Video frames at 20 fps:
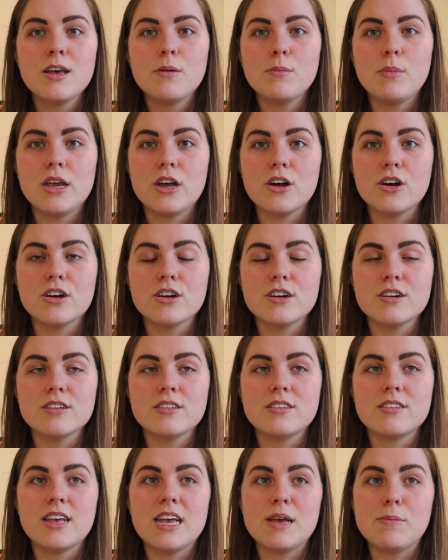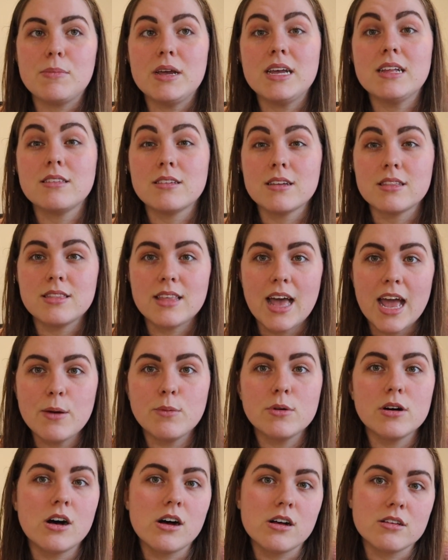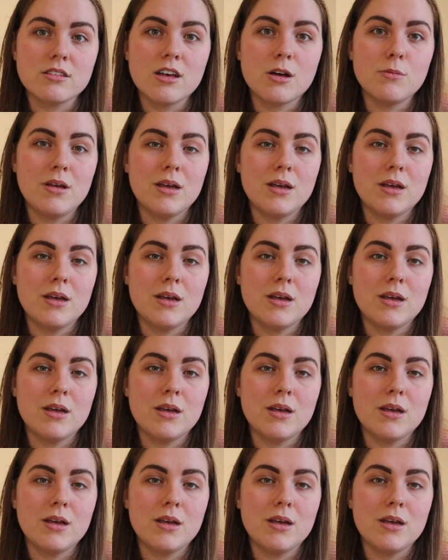because it means that they will also